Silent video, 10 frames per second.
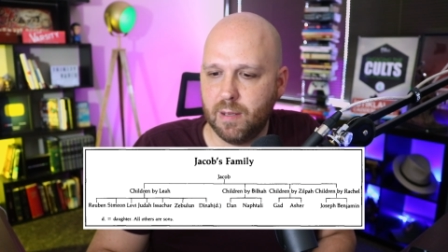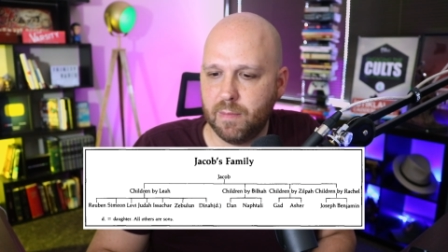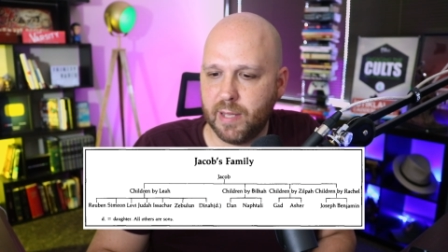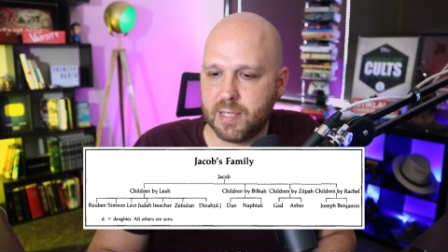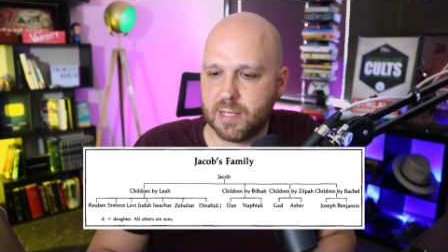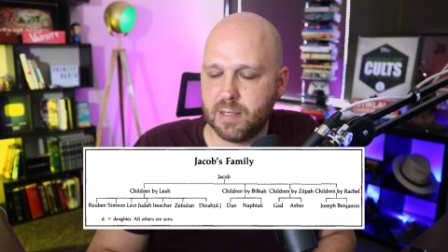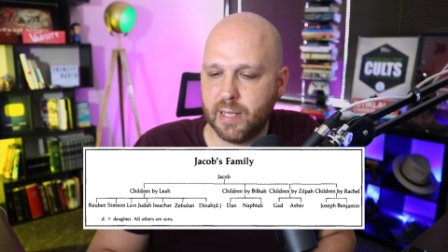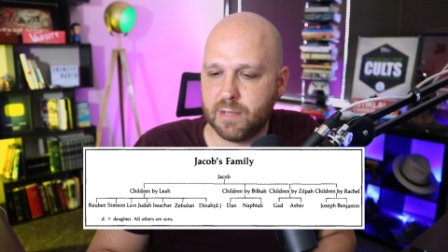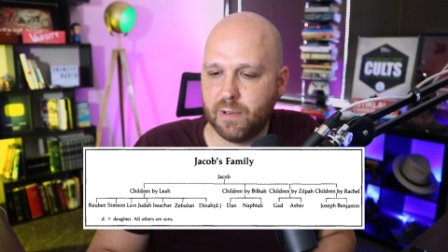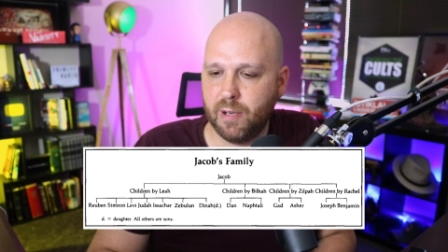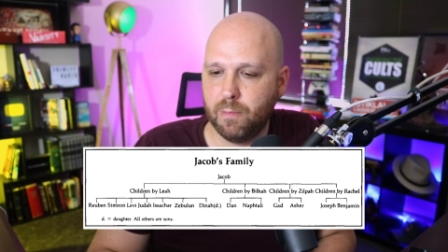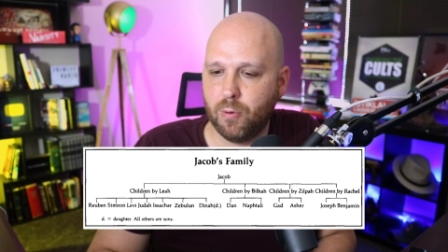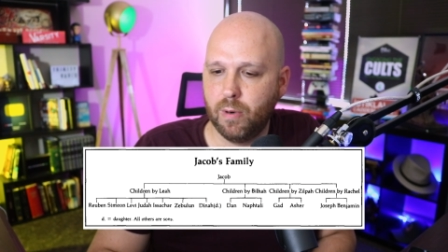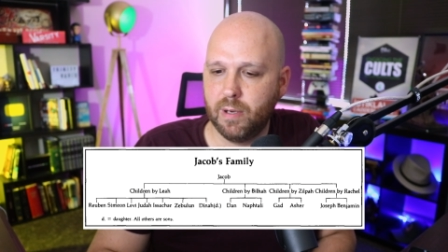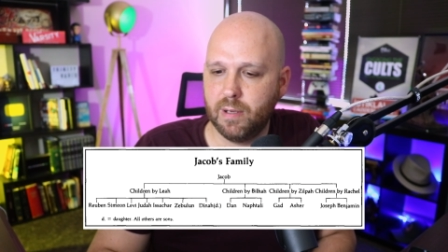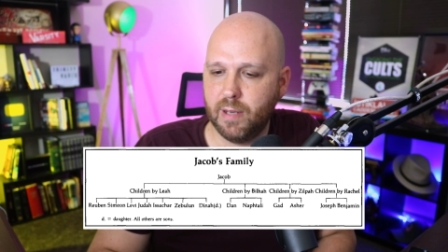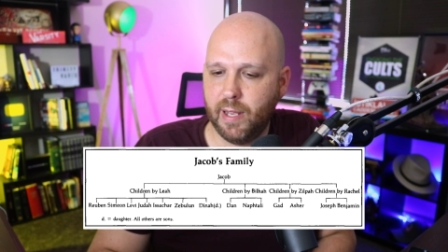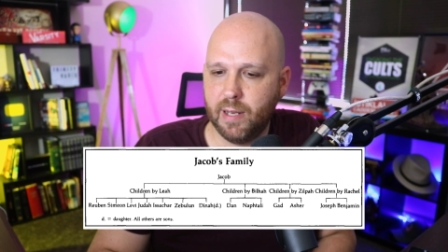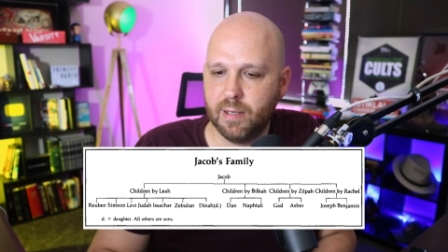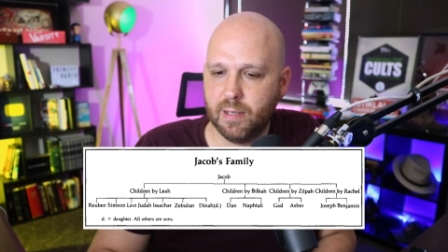That's very important
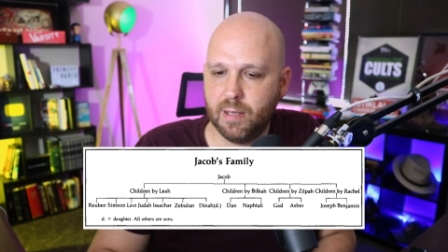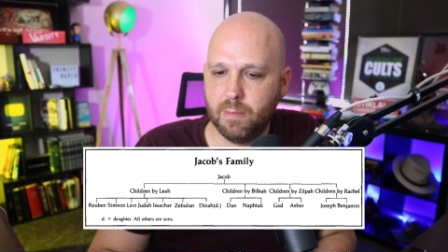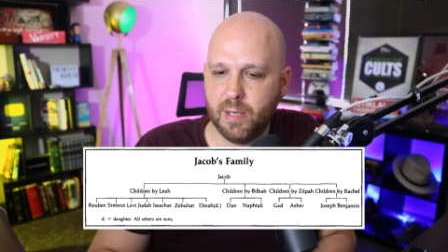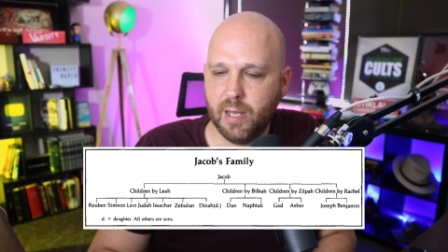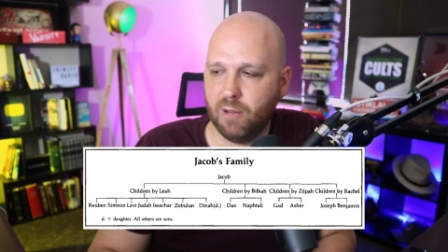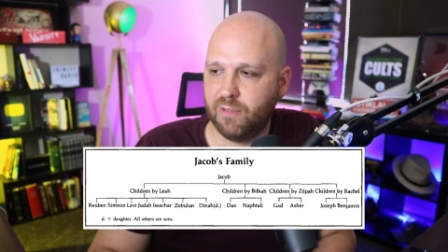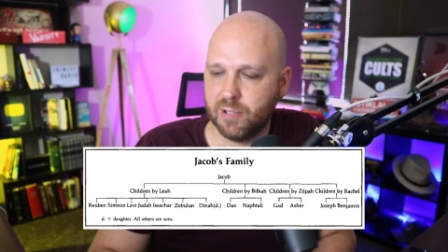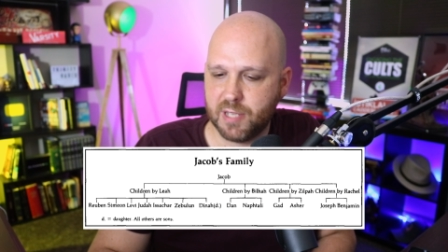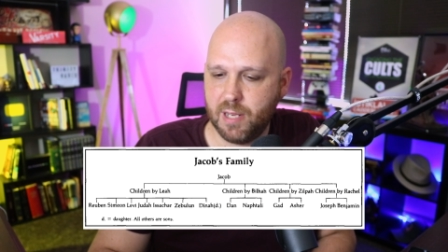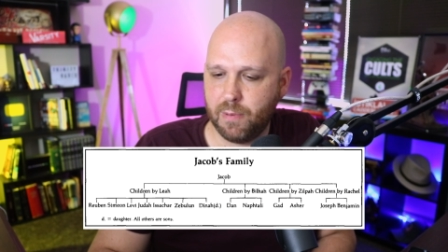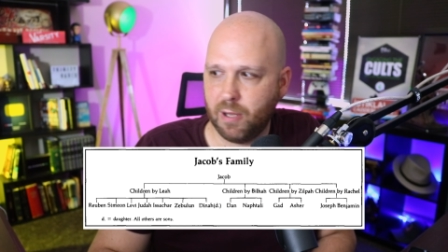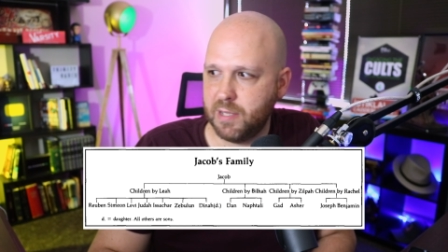and can be helpful to keep all